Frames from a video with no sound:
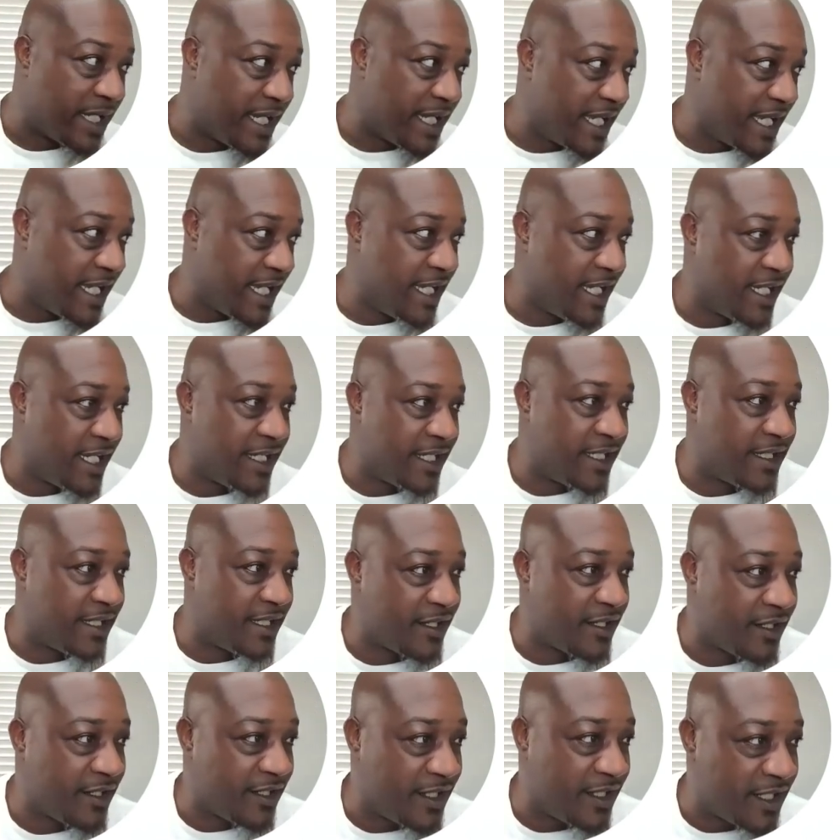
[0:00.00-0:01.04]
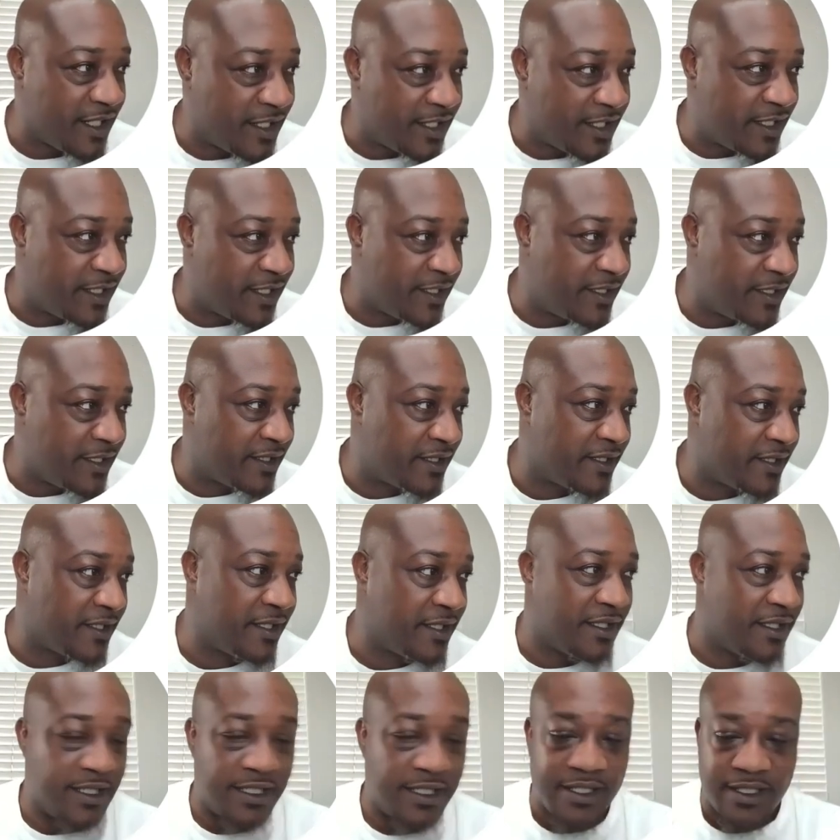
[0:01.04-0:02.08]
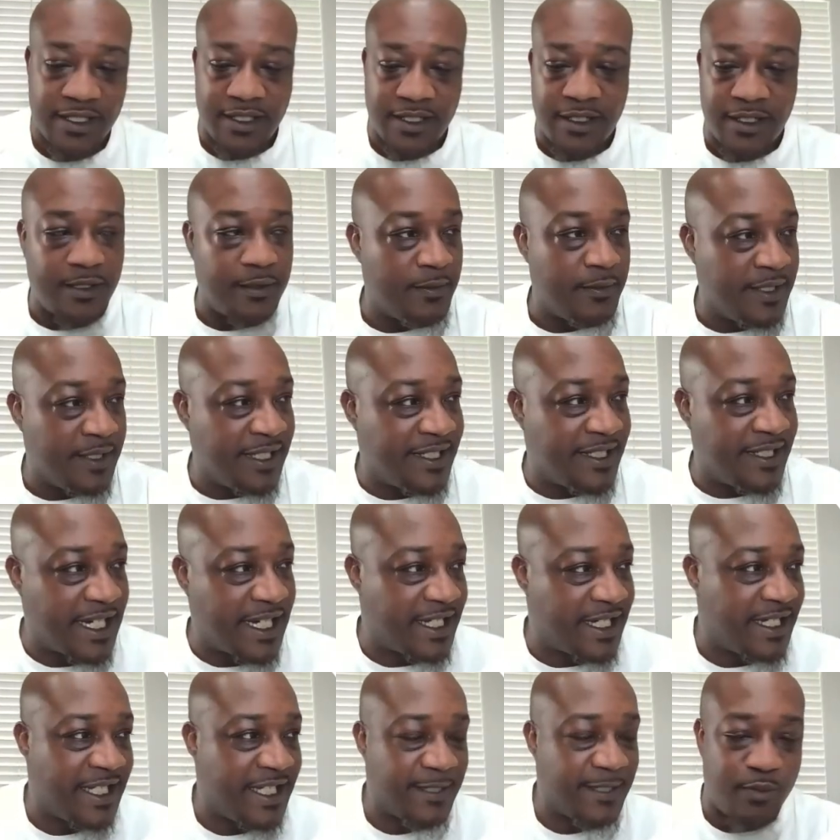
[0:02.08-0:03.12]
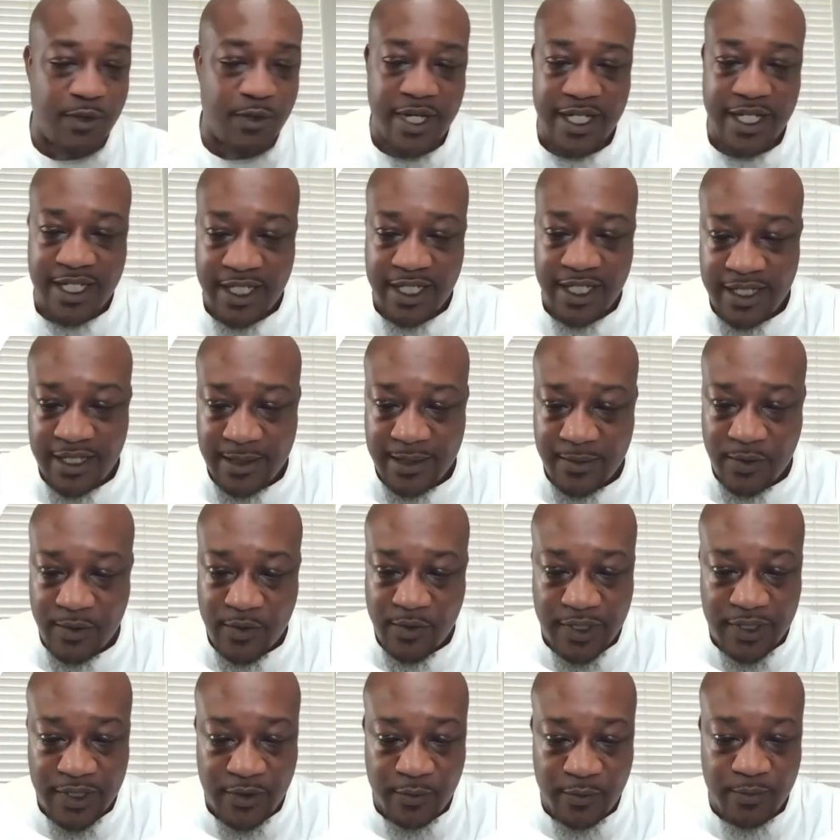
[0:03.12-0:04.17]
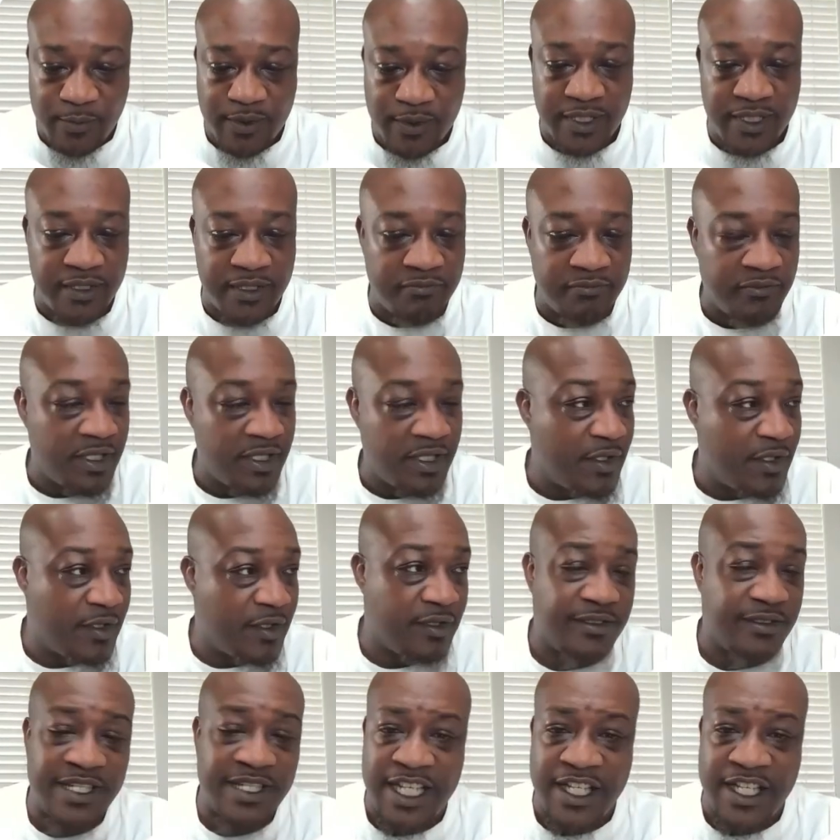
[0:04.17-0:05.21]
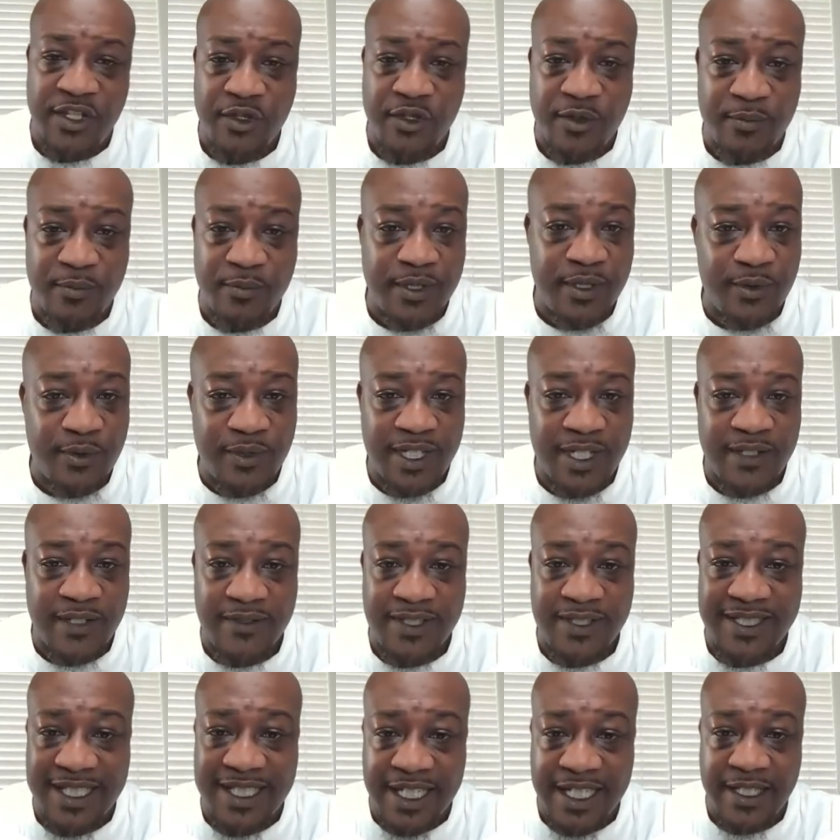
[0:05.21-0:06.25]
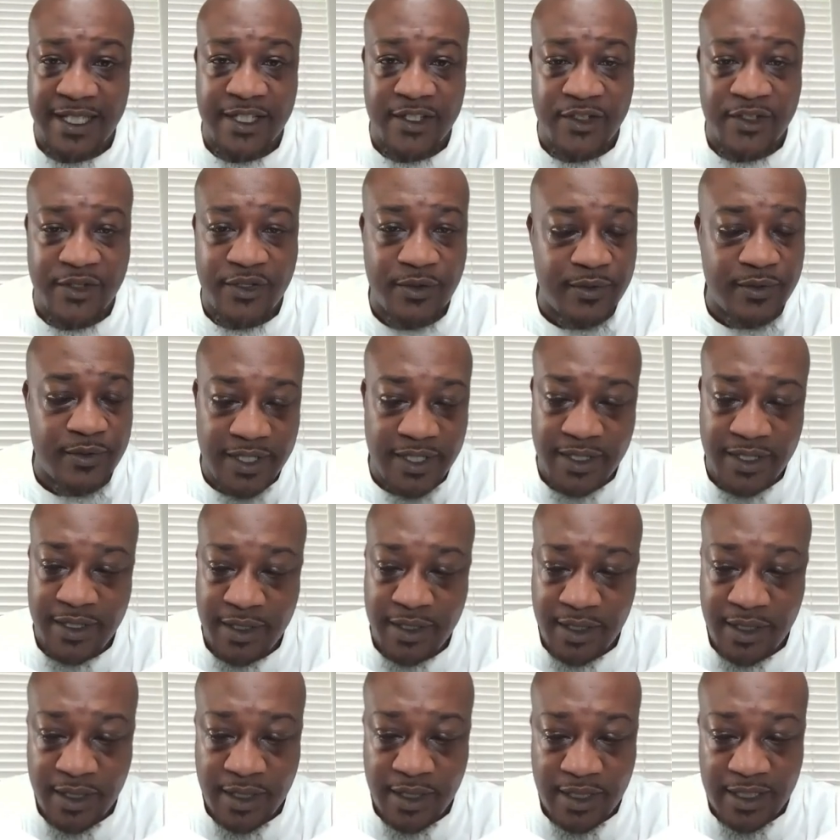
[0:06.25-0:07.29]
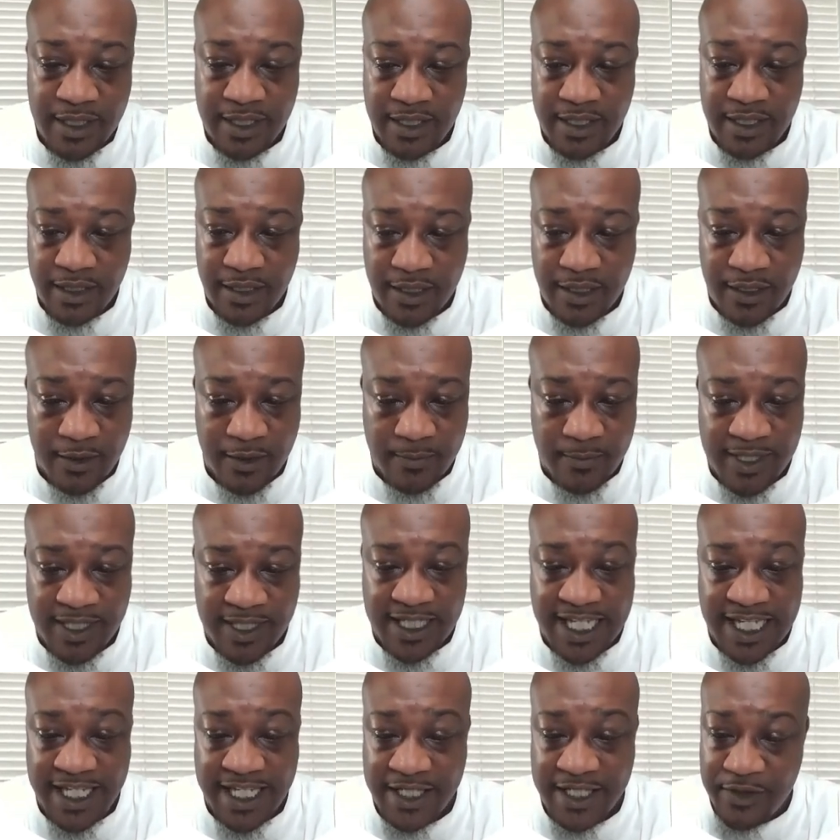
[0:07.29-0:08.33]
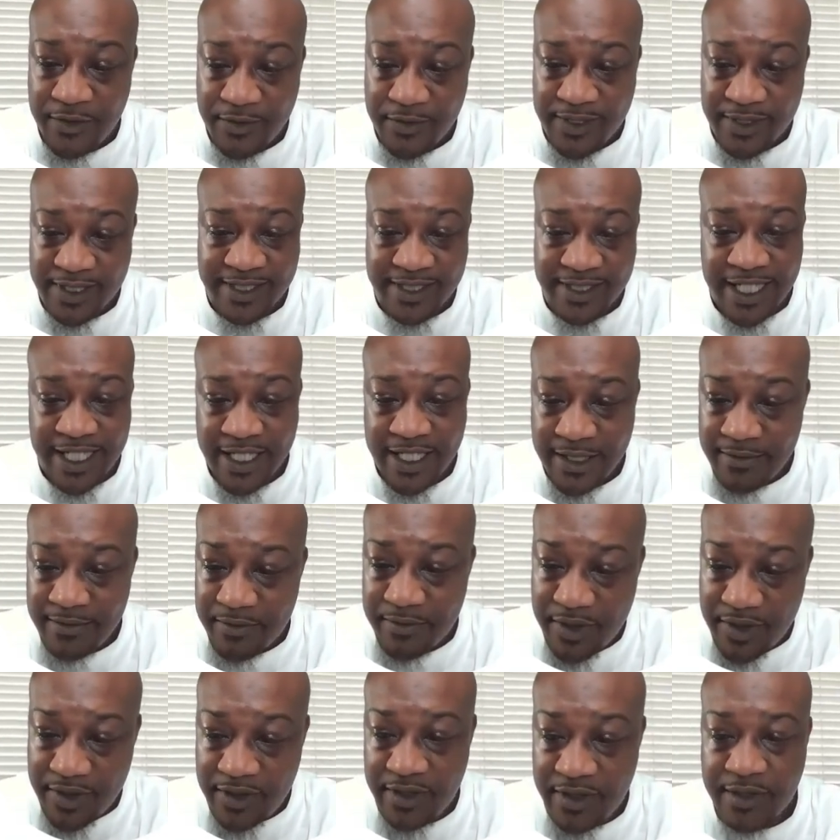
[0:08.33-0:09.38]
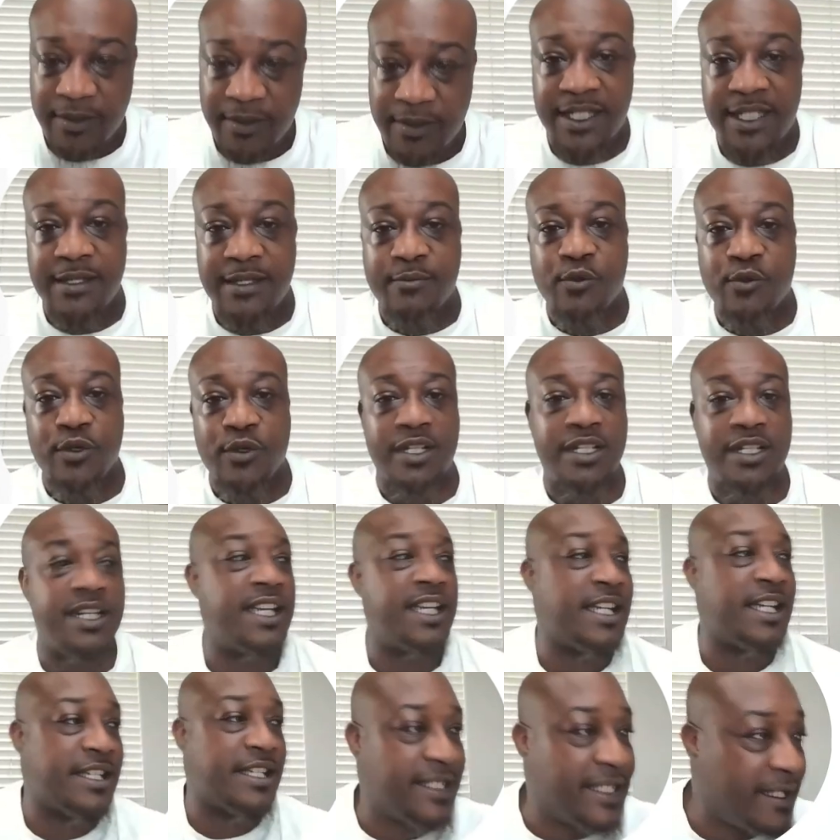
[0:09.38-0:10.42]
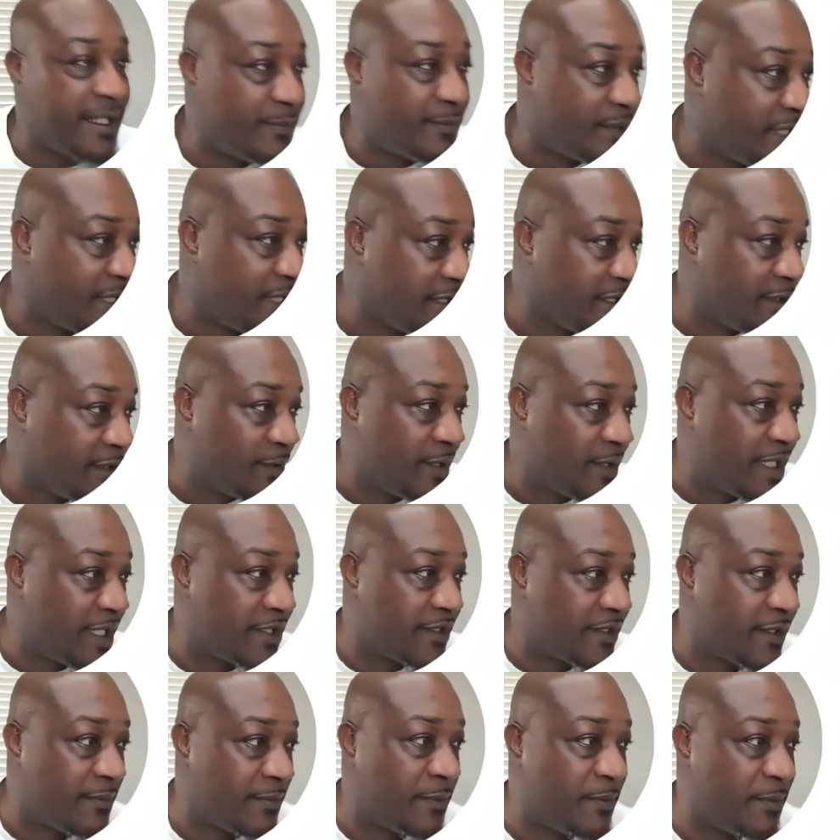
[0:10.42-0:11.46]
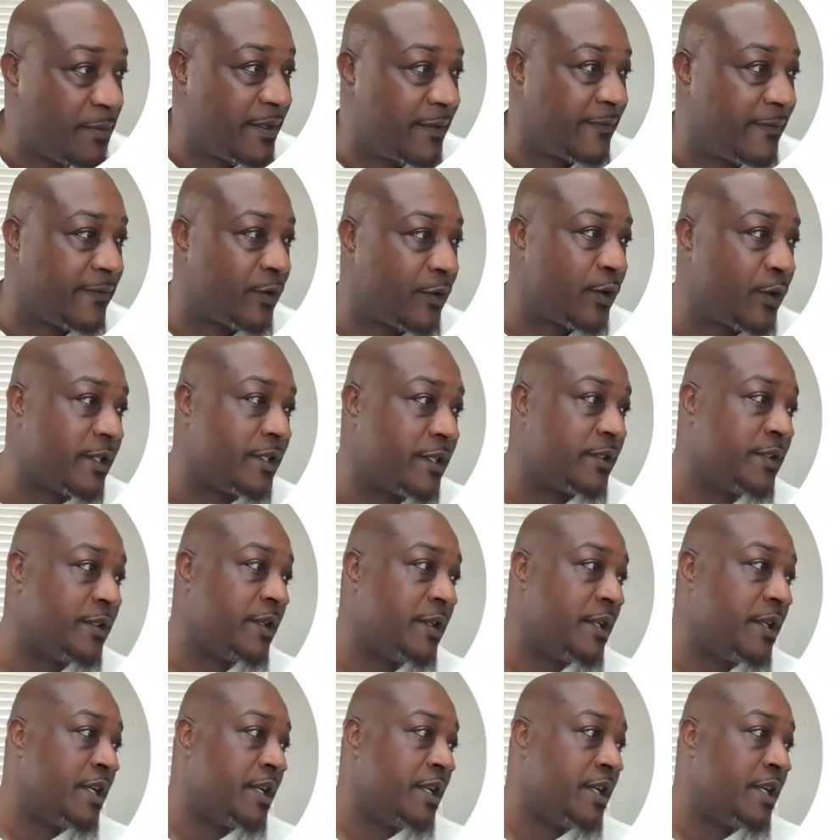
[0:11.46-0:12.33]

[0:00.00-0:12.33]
And the target audience, inside of this bracket, I'm going to put, and you can put whatever state that you're in. I like to use the state. You're going to get more clients that particular way. So I'm going to put Florida.